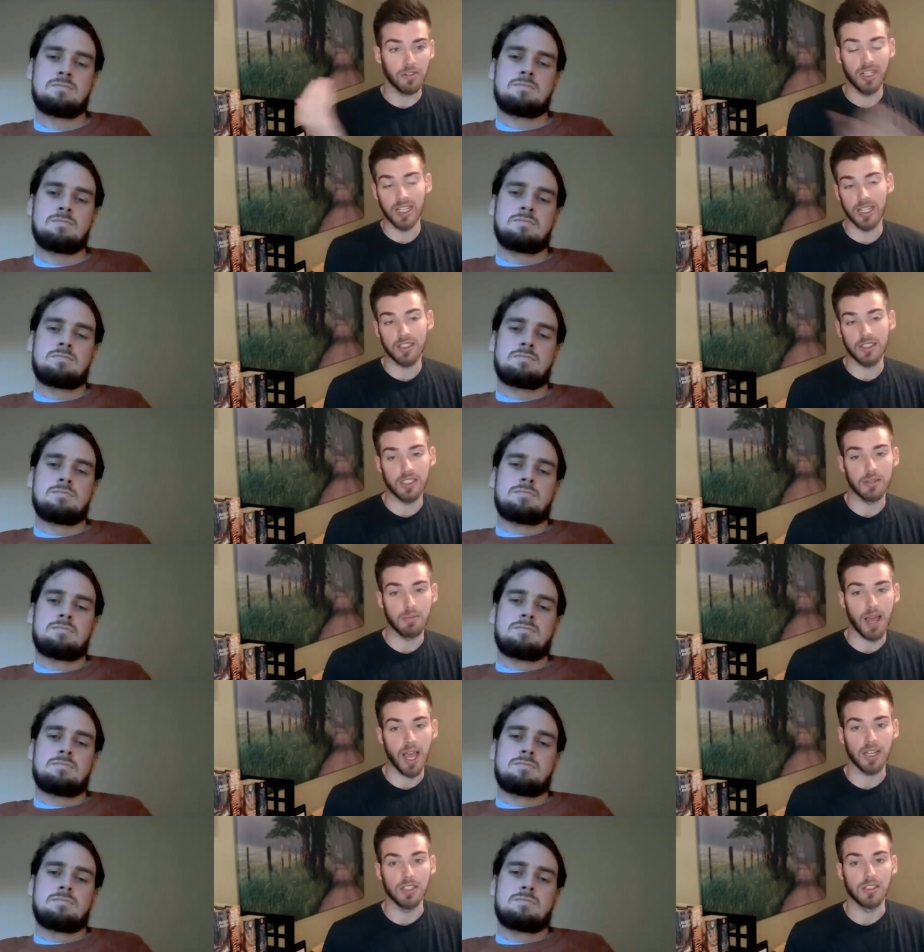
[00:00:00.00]
Speaker 1: freelancing
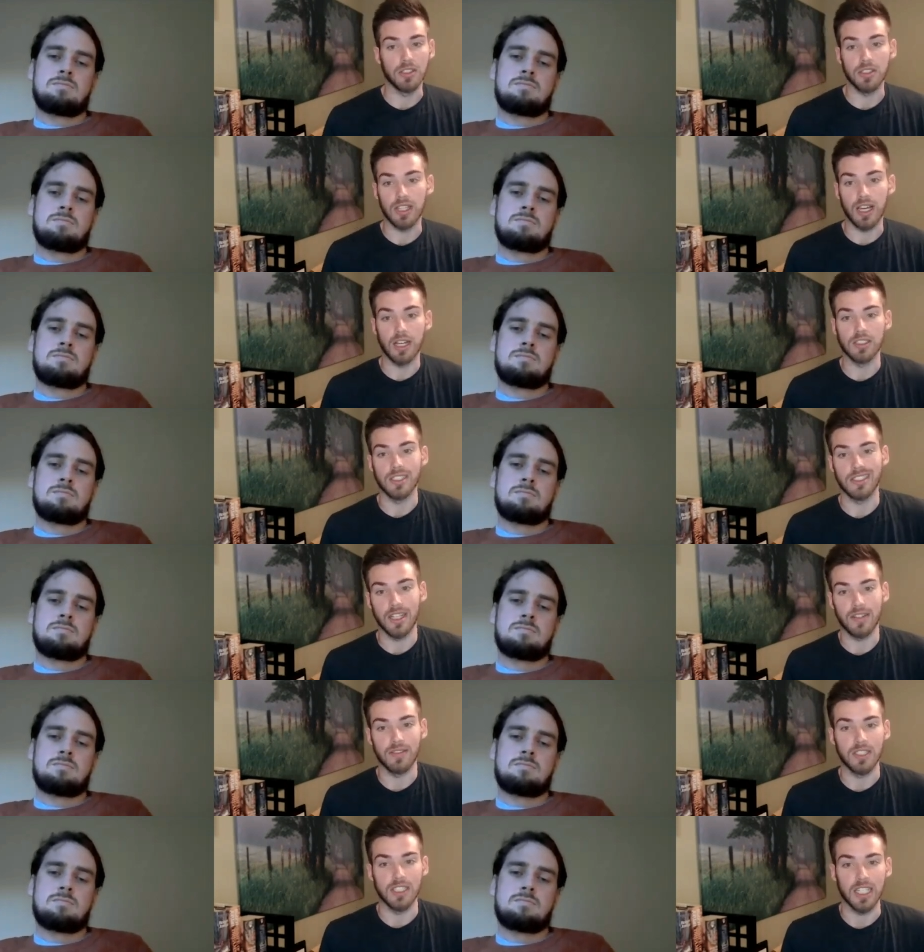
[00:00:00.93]
back in
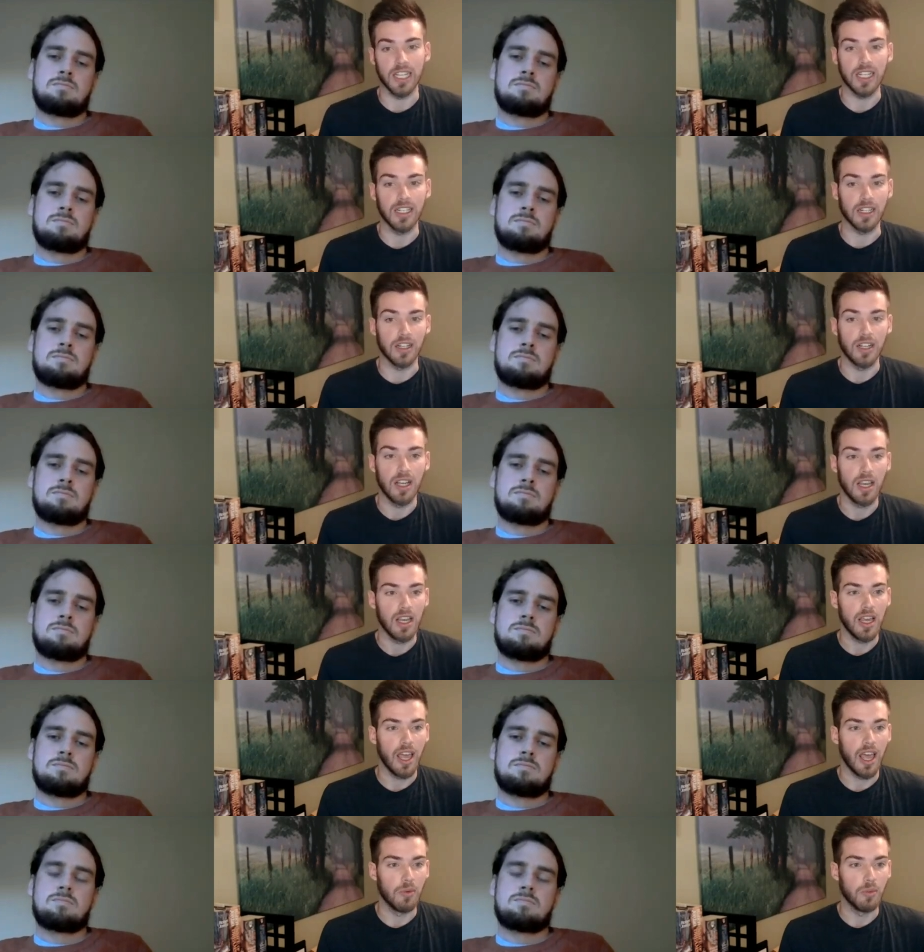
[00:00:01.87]
2017, and
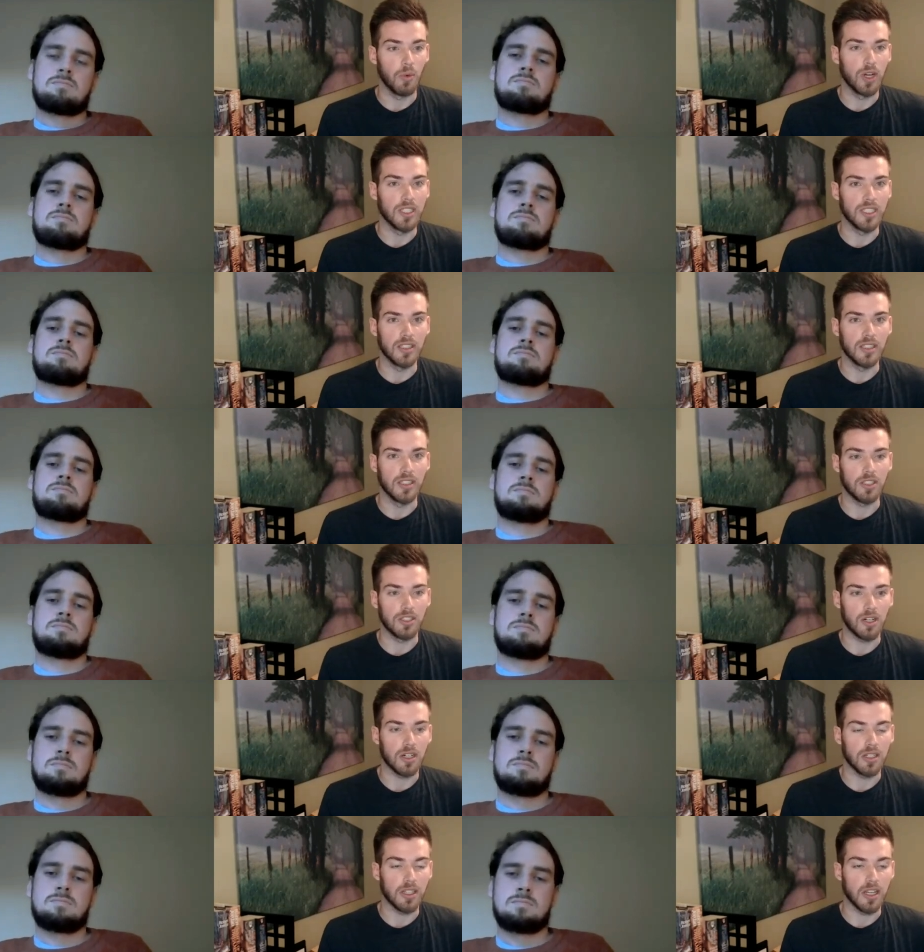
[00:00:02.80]
and what did the
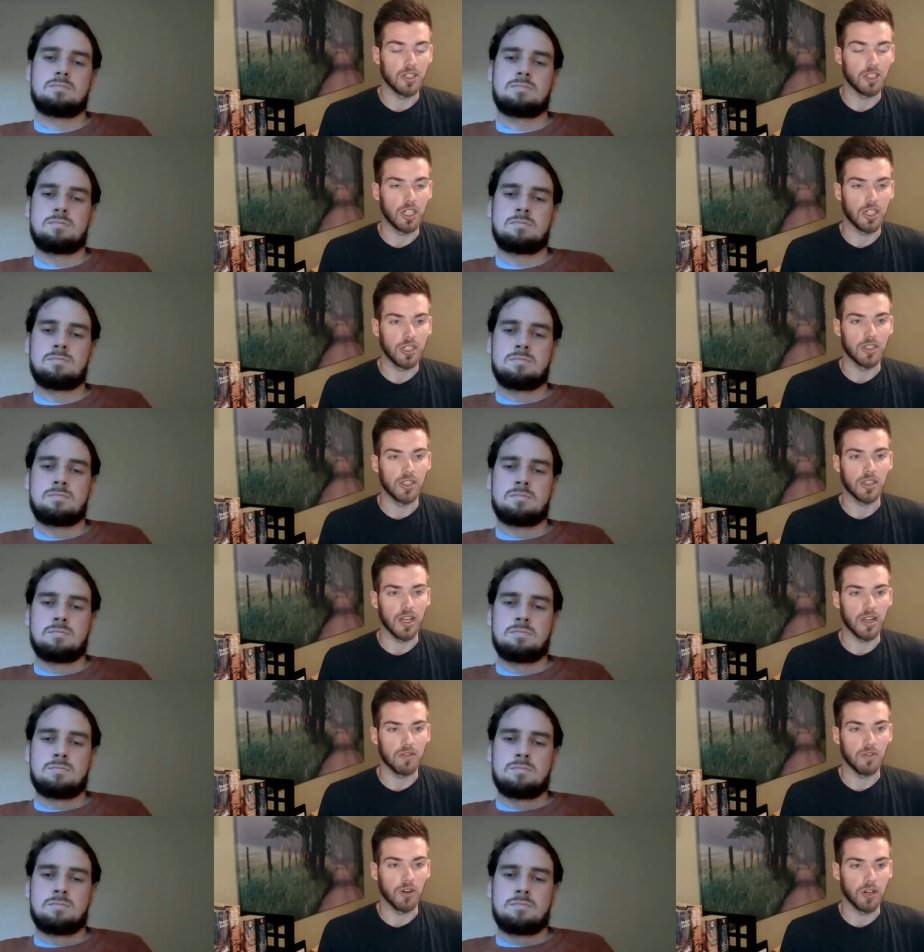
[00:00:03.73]
start of that journey look
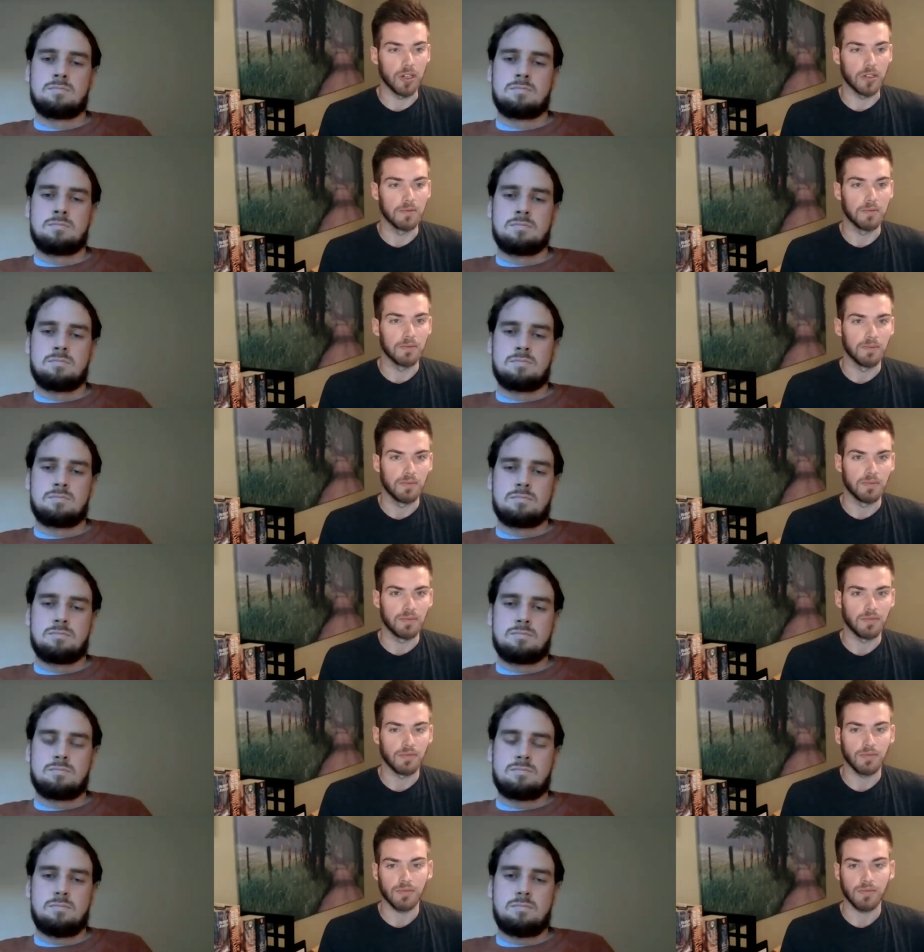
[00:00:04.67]
like for you?
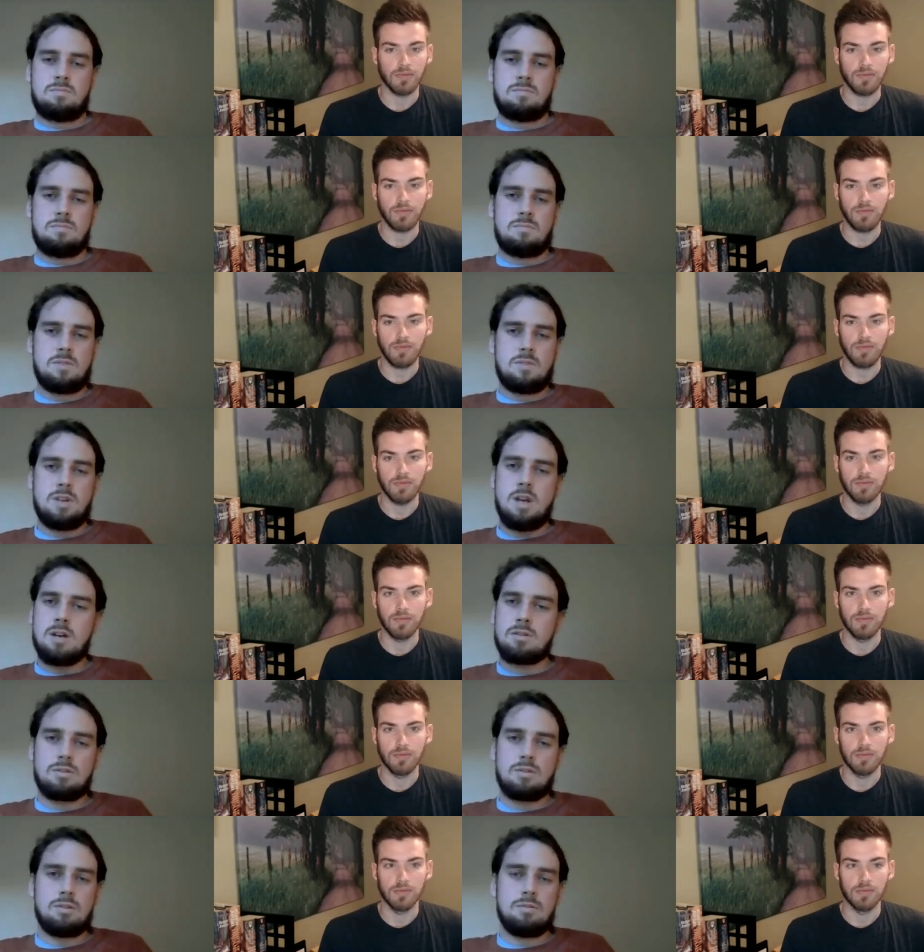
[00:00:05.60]
Speaker 2: Yeah,
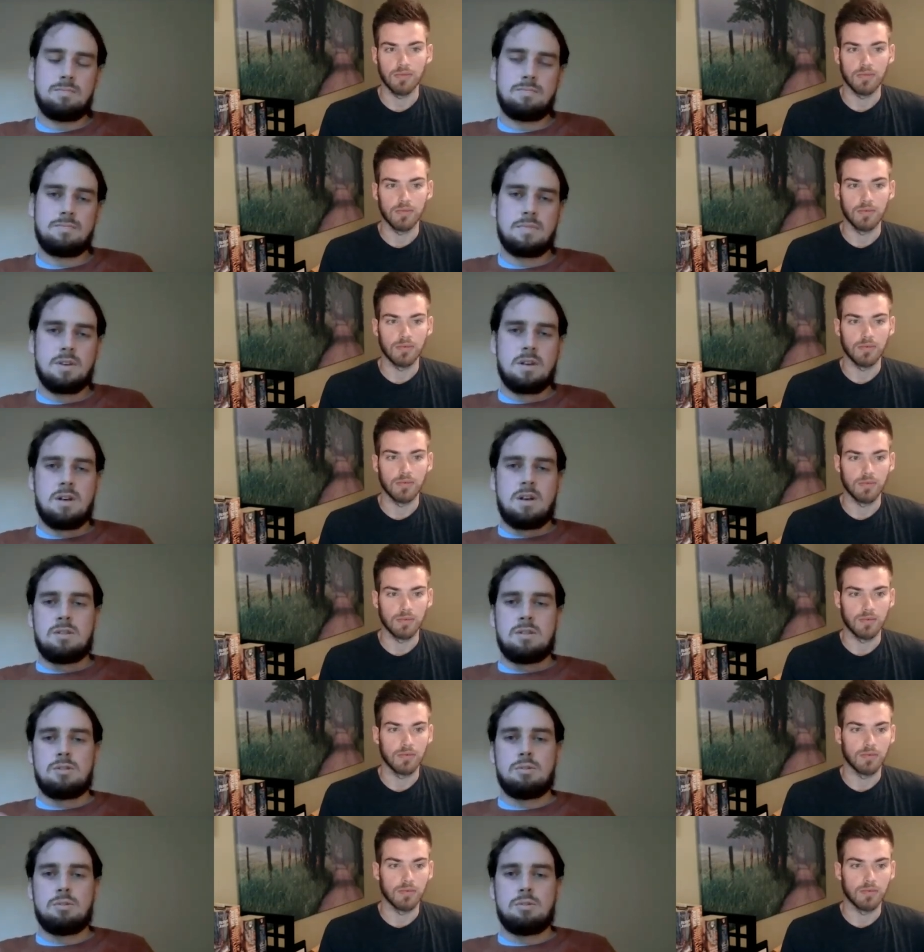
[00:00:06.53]
cool. No